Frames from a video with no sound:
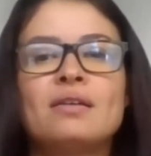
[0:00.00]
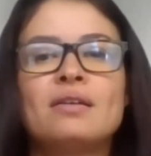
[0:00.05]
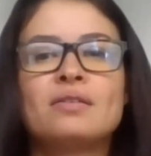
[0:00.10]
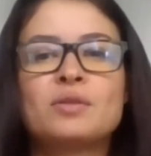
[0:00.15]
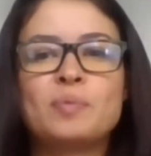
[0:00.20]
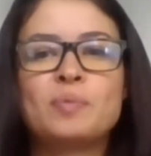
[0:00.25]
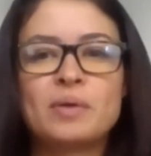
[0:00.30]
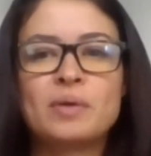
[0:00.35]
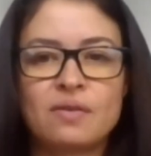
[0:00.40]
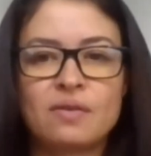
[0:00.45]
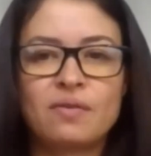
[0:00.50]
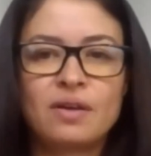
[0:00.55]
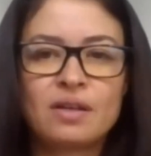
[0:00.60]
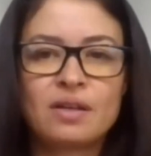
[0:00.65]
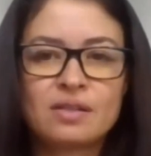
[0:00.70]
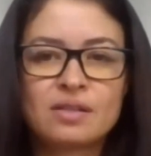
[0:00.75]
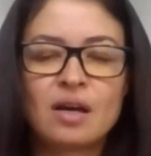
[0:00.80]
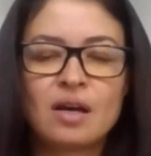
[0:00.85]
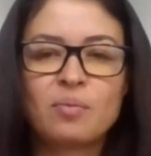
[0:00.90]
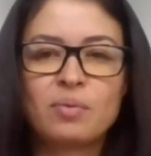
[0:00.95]
specific
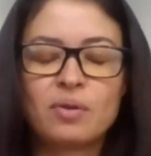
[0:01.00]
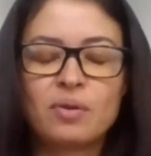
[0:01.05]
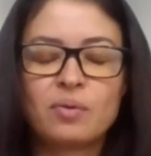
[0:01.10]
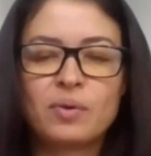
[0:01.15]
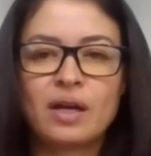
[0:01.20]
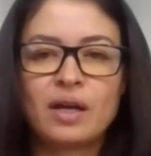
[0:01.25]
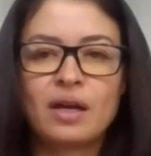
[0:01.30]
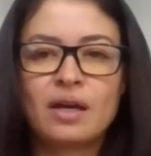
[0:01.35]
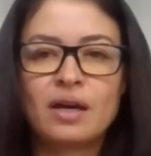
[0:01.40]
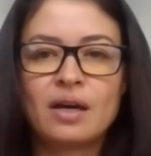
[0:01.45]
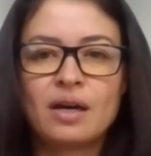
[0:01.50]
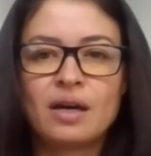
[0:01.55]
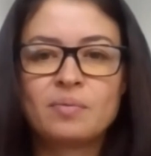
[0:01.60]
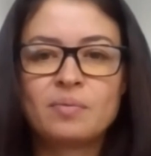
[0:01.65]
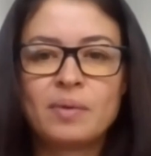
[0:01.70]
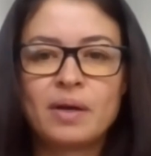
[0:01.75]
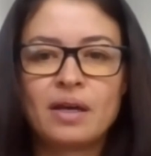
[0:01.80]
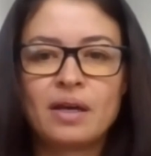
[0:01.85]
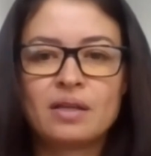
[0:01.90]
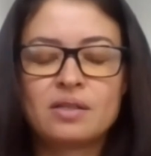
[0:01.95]
example, when I hired
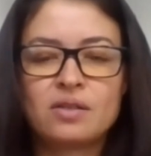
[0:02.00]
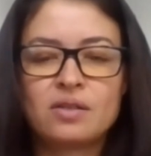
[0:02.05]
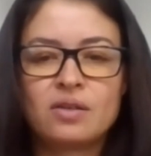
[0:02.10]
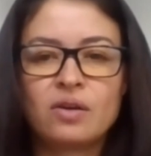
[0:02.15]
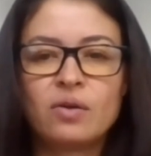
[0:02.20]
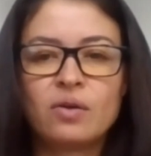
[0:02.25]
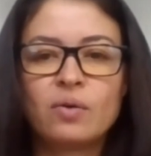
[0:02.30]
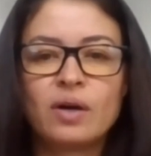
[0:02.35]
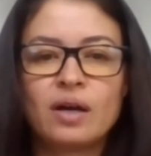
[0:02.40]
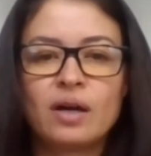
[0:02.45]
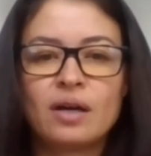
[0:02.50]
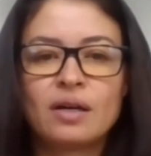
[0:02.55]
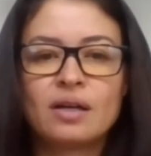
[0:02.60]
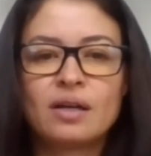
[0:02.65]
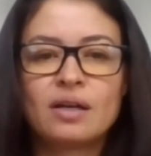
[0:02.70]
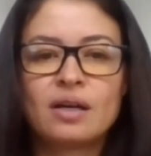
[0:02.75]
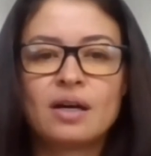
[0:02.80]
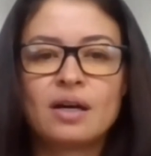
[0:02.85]
my SEO guy,